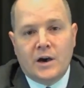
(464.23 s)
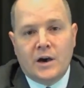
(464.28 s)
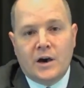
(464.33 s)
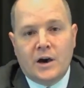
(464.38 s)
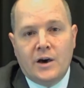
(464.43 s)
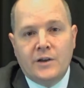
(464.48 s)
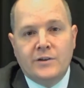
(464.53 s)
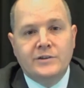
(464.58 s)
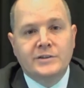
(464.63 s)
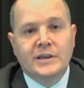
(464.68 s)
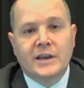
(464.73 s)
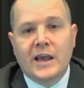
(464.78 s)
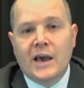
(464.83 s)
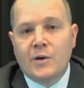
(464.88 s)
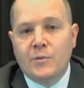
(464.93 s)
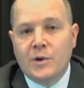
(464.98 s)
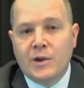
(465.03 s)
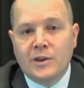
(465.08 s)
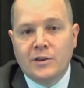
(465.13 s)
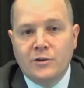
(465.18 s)
understand
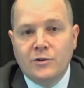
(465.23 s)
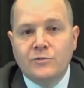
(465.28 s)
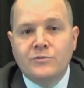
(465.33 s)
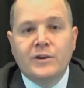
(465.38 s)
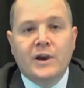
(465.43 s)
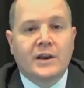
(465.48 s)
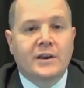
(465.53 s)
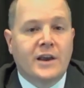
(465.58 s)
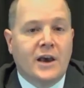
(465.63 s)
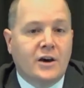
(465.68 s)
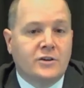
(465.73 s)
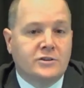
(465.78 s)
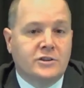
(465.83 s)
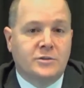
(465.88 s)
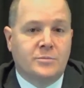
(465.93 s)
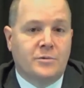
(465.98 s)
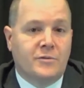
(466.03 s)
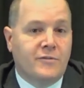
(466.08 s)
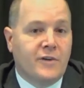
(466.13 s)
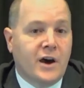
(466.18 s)
how we can use technology
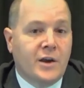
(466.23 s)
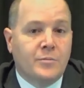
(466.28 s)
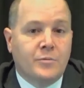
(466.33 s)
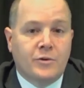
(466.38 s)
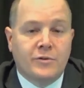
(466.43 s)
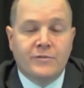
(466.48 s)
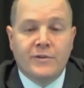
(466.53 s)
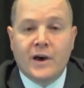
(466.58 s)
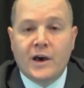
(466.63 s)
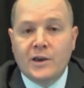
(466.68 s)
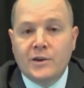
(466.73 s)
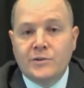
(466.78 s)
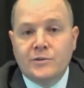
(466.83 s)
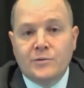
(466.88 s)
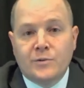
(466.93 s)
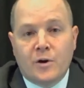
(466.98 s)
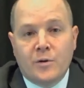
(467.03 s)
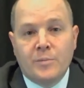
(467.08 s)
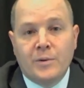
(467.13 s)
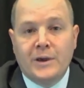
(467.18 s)
to provide more value
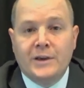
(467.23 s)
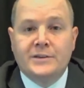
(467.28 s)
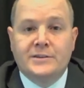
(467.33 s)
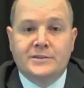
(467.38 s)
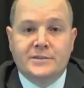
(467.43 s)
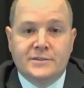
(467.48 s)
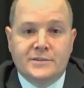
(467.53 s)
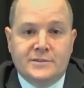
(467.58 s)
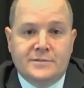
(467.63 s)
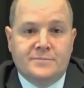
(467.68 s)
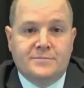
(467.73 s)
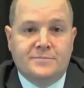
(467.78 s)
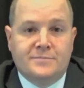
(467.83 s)
to our patients.